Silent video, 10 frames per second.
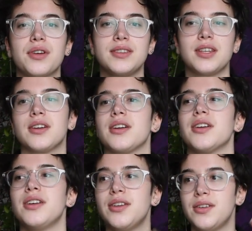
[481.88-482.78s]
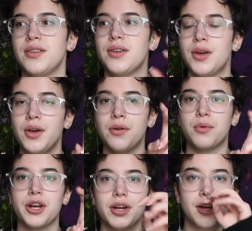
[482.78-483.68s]
consider
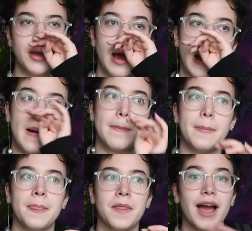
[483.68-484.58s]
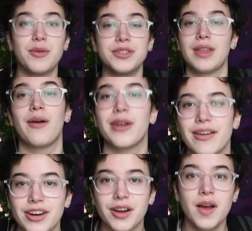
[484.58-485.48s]
work. I will do that
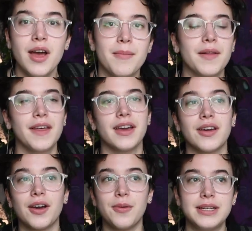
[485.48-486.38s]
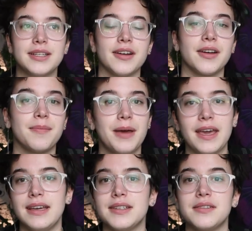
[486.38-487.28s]
whenever, but like go eat dinner,
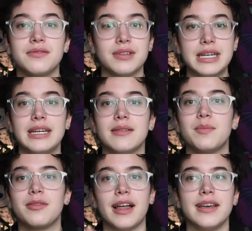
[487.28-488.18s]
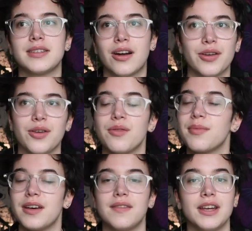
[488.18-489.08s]
paint, read, play Stardew,
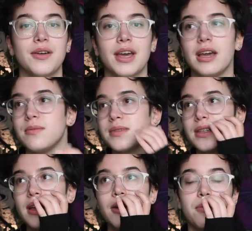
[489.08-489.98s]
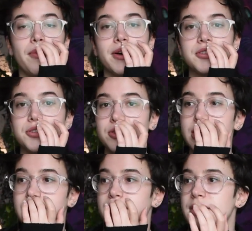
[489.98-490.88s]
play video games, watch
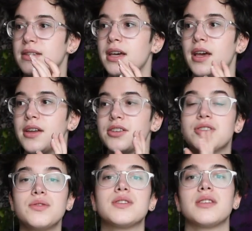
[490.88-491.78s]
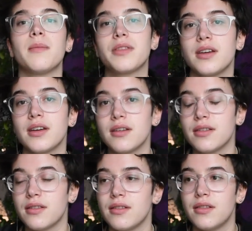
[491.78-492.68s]
streams, just do something
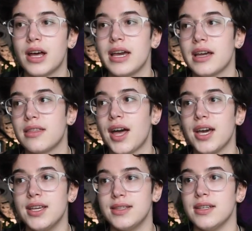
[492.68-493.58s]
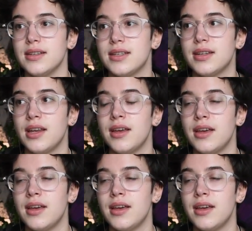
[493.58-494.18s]
like that isn't